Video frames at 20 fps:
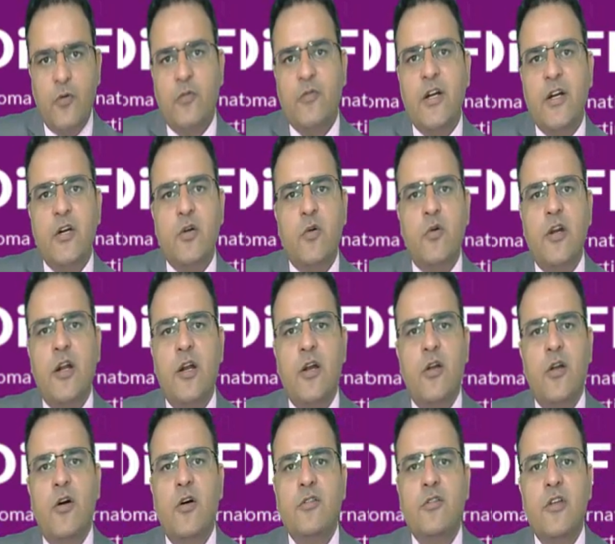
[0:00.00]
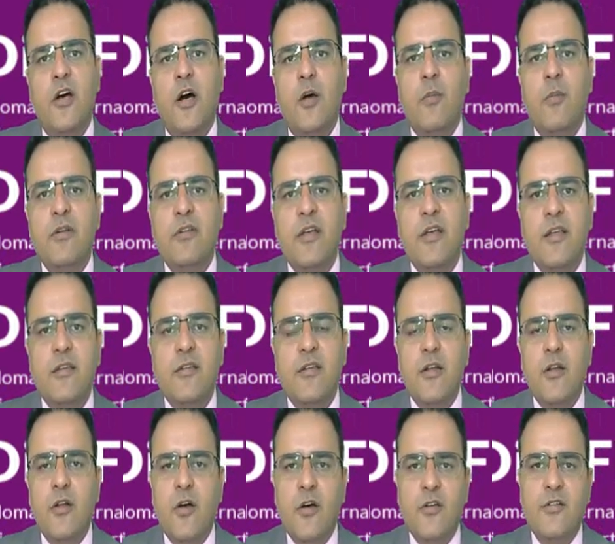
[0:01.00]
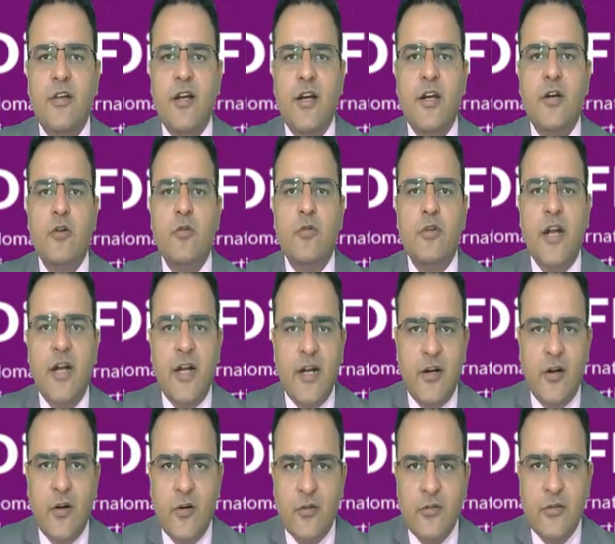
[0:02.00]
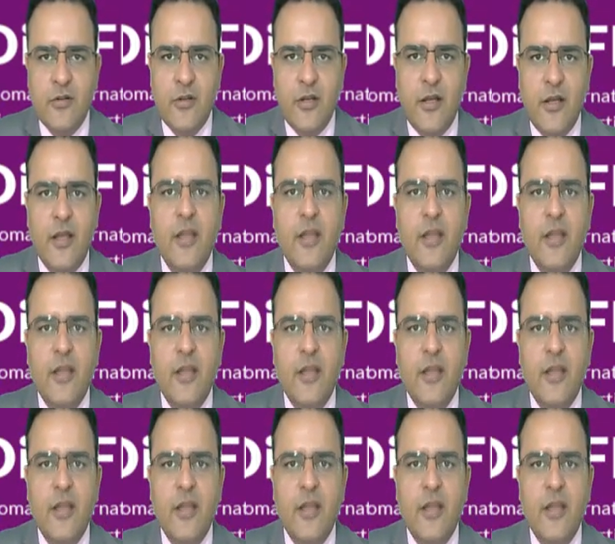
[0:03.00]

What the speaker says: of that total loss, how much is the loss relating to credit loss?